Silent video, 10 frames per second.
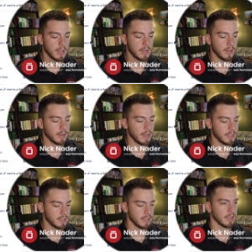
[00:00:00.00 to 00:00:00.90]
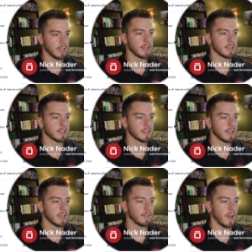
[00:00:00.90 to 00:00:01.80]
Now the nice thing is,
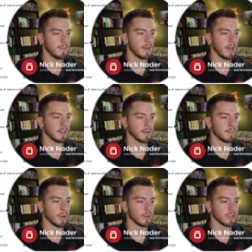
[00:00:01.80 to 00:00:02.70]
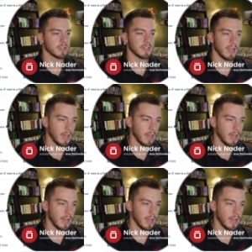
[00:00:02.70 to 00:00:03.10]
if I'm not the most